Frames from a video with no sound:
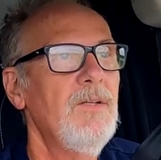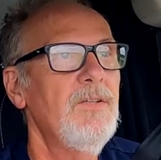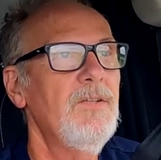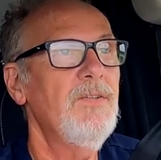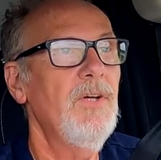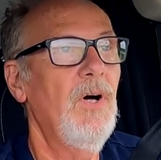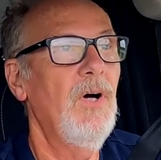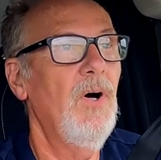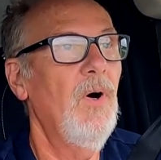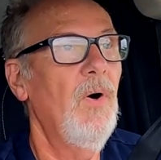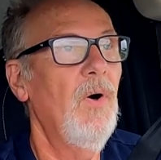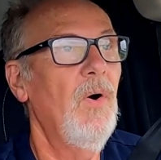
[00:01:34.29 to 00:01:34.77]

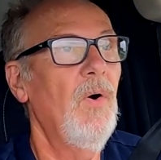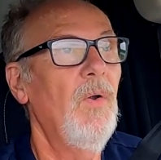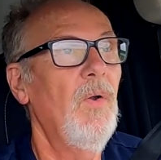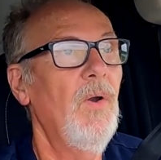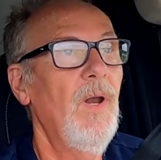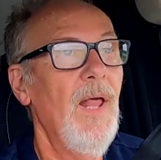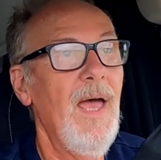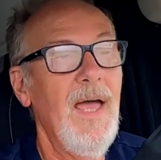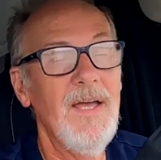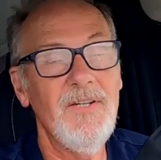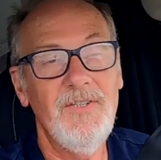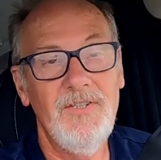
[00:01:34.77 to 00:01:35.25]
So
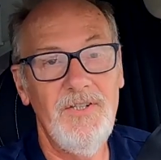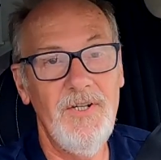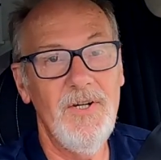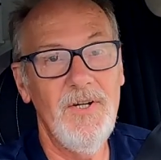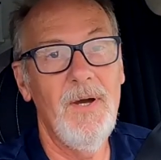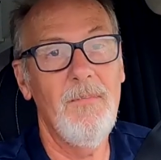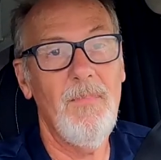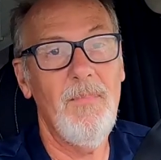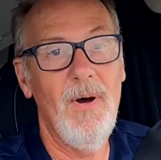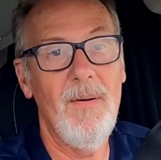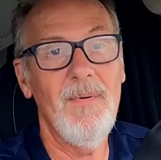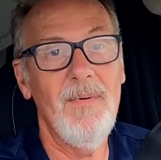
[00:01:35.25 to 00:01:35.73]
last
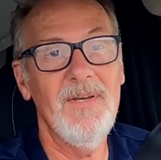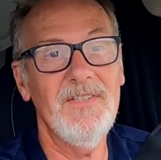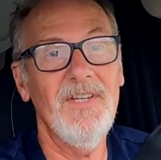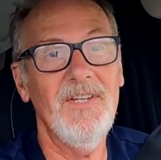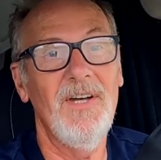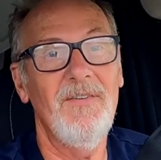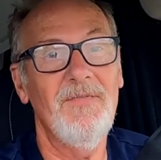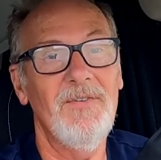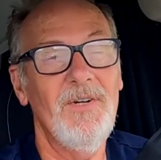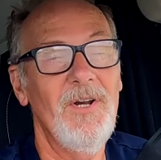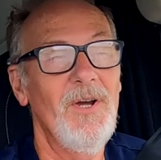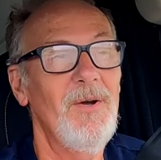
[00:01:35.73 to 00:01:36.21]
year I bought
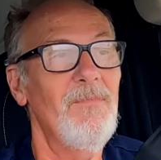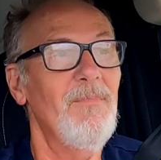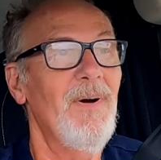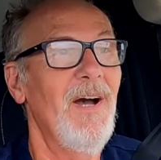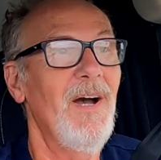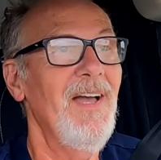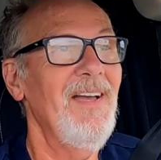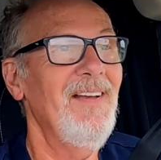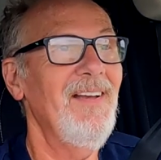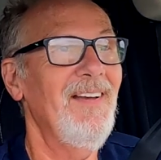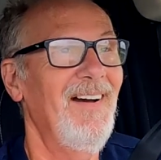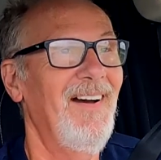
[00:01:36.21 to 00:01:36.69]
myself a dirt
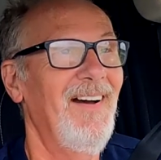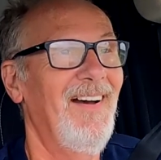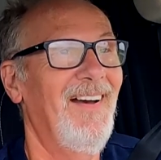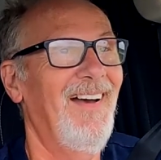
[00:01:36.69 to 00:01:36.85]
bike